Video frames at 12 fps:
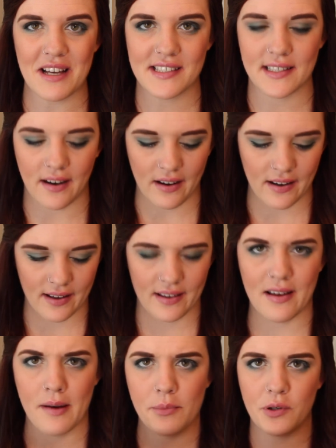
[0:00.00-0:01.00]
mascara I
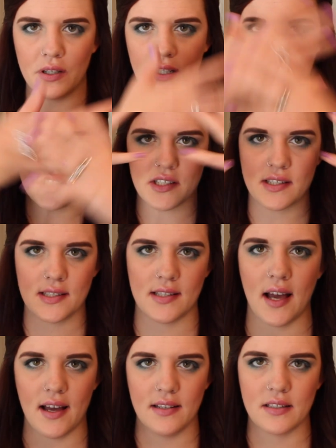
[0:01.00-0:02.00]
am going to just
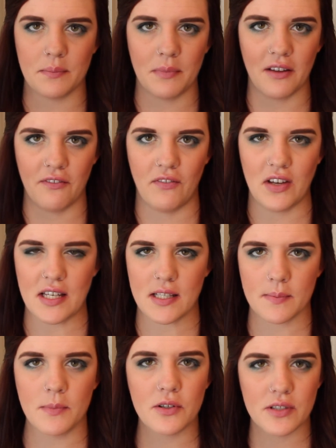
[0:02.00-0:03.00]
set my
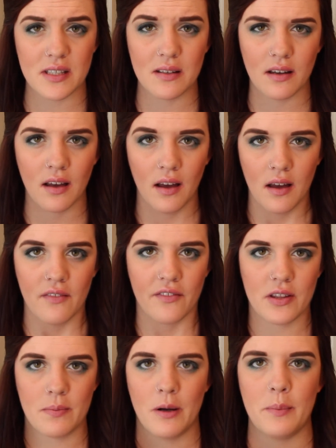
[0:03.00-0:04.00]
face, mostly
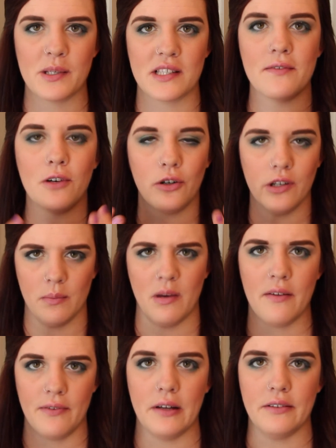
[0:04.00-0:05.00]
for the purpose of holding
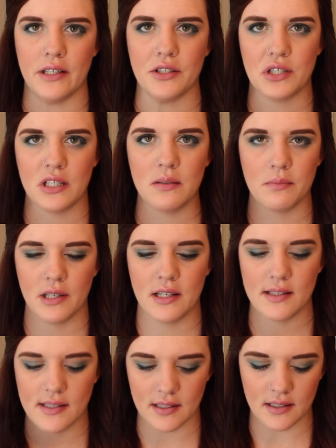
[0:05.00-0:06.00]
my foundation in
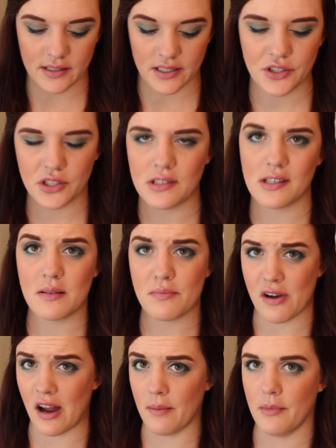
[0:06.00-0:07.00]
place. In addition to the
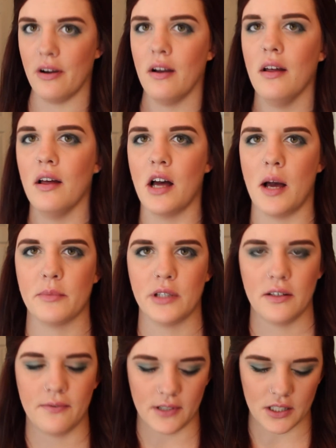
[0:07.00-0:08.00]
primer, I'm
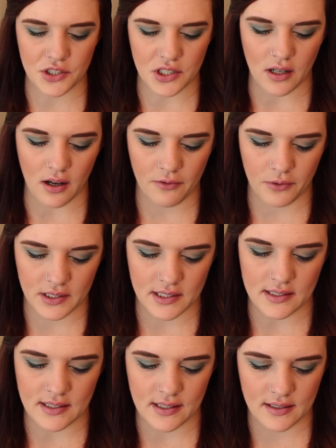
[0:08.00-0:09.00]
going to finish it off with
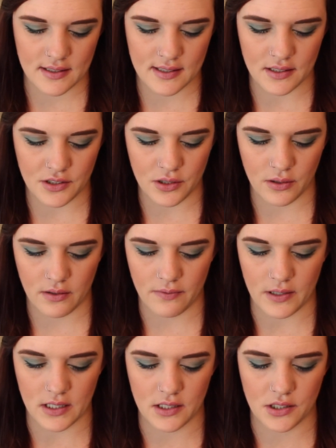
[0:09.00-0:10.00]
the NYX Dewy
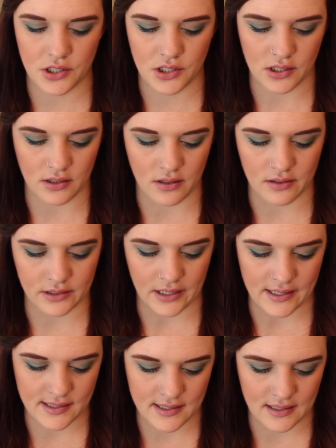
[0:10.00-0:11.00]
Finish Long
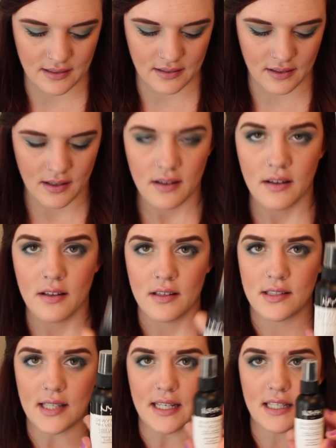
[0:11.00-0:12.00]
Lasting
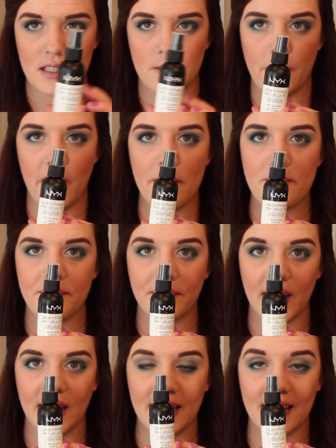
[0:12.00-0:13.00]
Setting Spray,
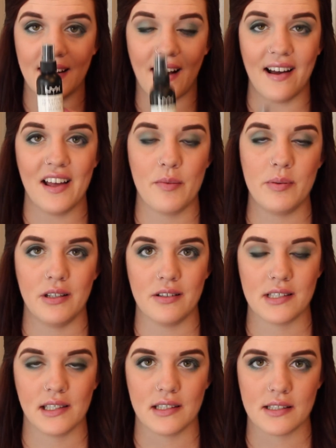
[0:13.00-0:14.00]
and I have been
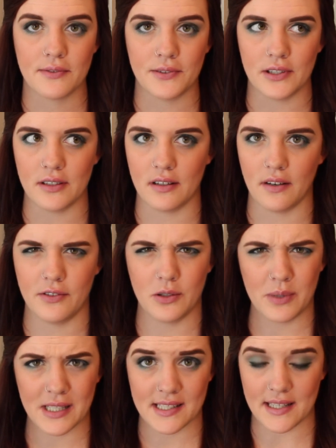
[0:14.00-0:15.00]
using this for a few
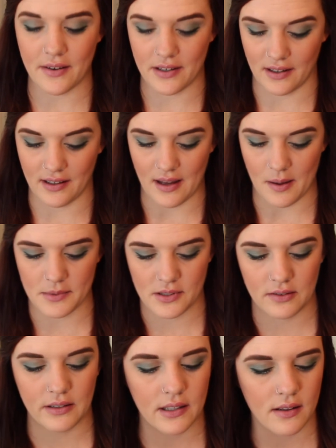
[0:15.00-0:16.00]
weeks now and I
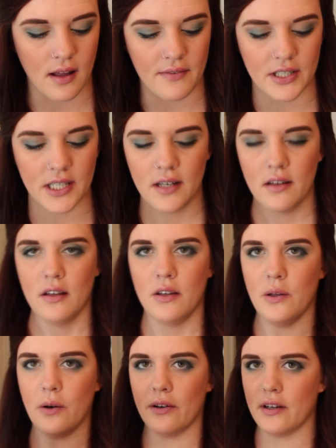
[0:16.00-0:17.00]
absolutely love it.
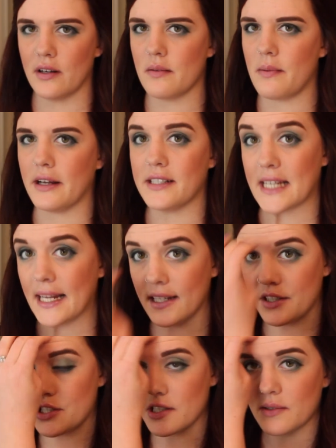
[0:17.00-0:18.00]
You hold it about 10
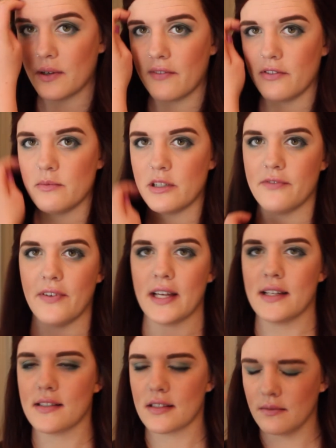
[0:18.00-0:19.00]
inches away from your
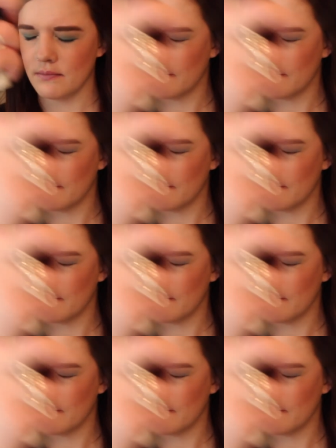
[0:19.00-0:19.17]
face